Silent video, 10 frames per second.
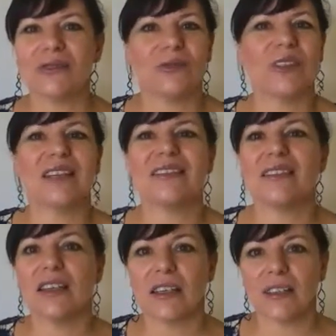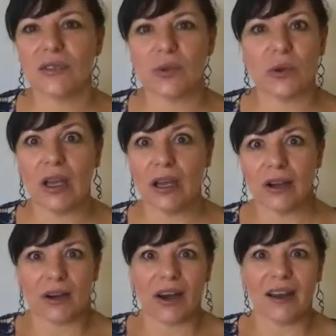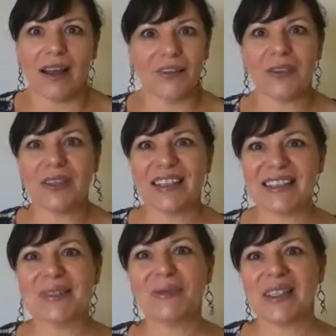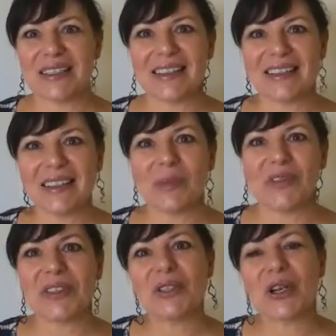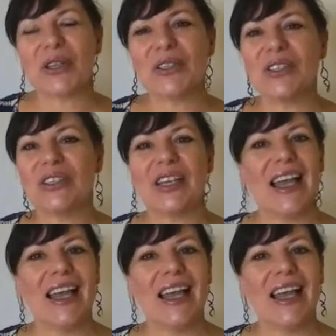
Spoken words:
or a dozen things, or 100 things at once, like some of us try to do,